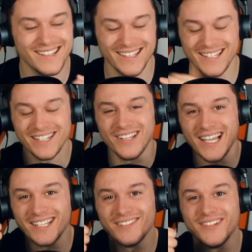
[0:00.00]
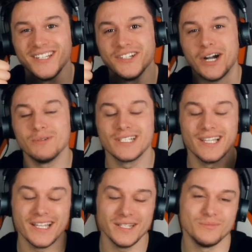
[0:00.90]
then leave a like on the video. I would
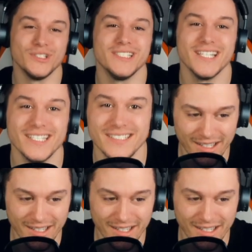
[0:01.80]
gladly appreciate it.